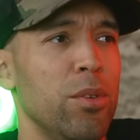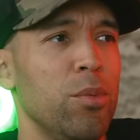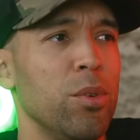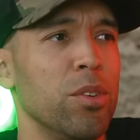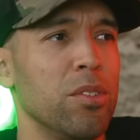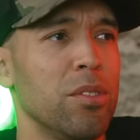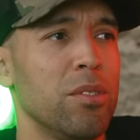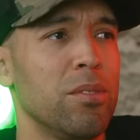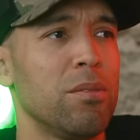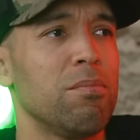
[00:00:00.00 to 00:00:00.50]
He
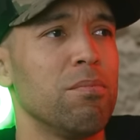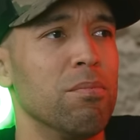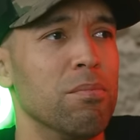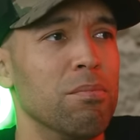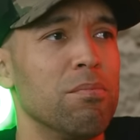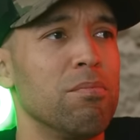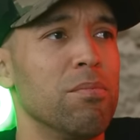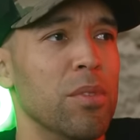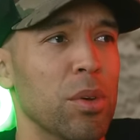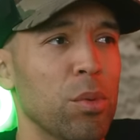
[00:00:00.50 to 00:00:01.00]
was,
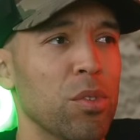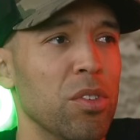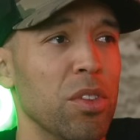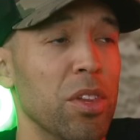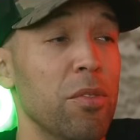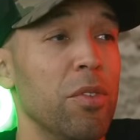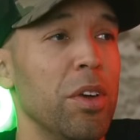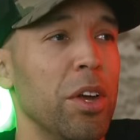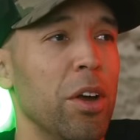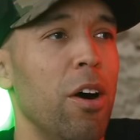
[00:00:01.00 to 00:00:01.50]
he was
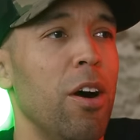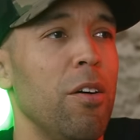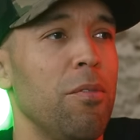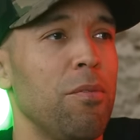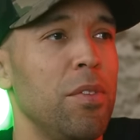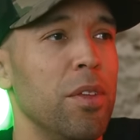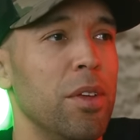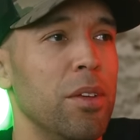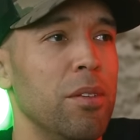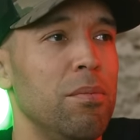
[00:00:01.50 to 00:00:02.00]
living
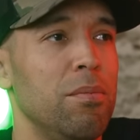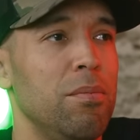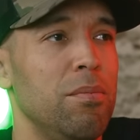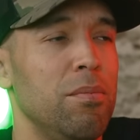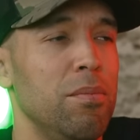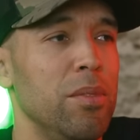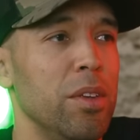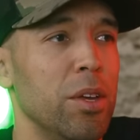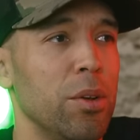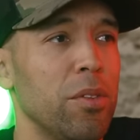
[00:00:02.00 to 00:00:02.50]
off the,
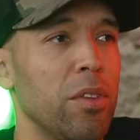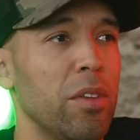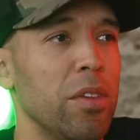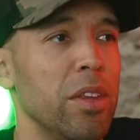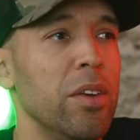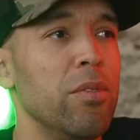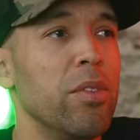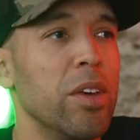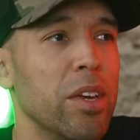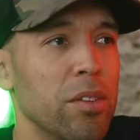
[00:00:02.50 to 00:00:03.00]
you know, the
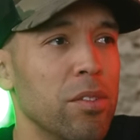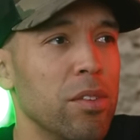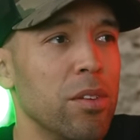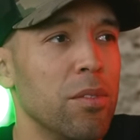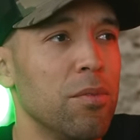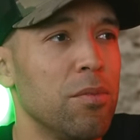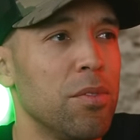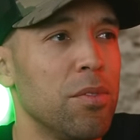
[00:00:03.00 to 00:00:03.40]
leavings of